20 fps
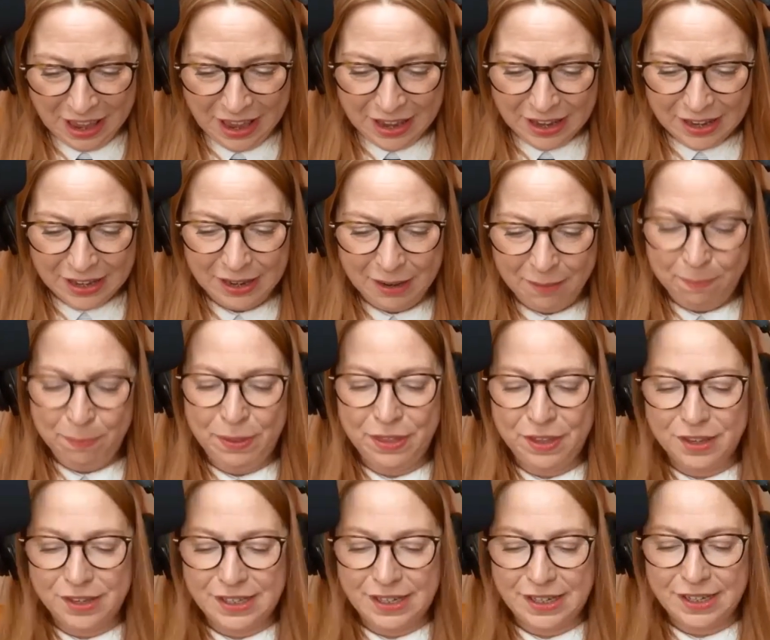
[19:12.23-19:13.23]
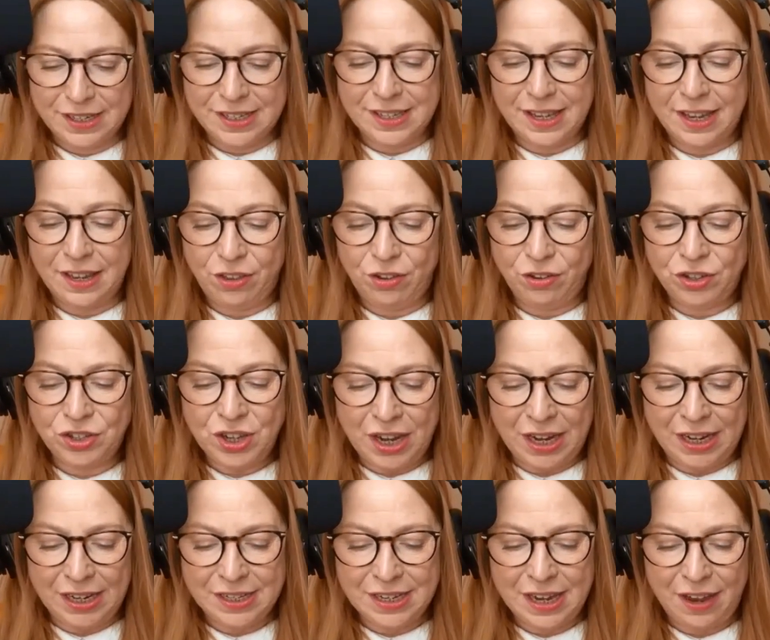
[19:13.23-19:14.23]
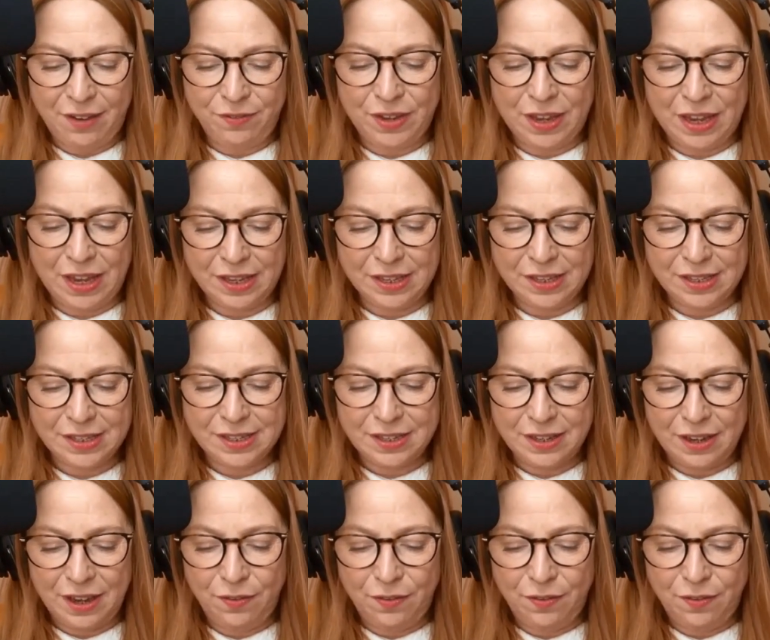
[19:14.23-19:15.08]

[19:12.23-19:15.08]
Number 13, say that you're dying to have kids.